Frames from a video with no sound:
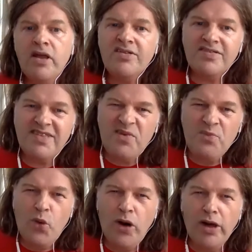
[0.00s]

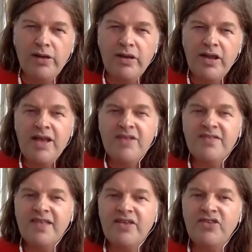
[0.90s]
Someone
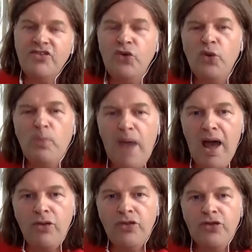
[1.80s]
says your
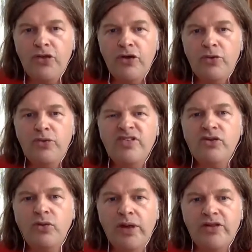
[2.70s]
mouth was
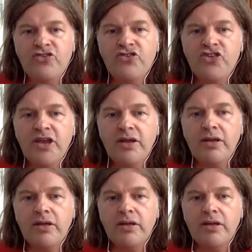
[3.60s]
twitching.